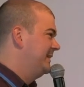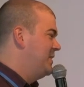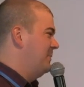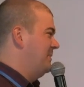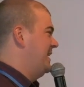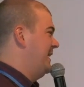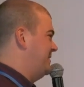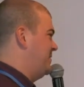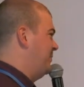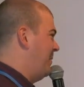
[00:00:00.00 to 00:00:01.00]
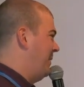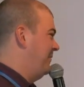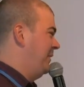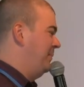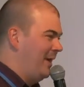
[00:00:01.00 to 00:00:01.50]
Who am I sat next to where I might
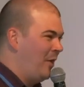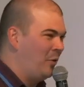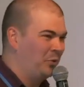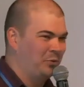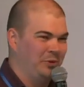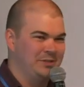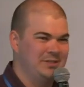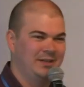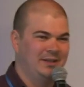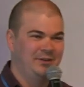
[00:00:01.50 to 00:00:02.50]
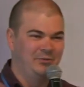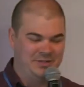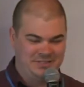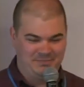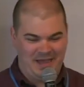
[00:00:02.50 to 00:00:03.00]
feel a bit awkward
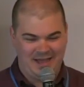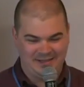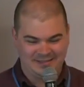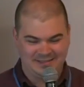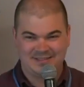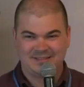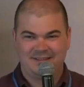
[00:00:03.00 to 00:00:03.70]
raising my hands?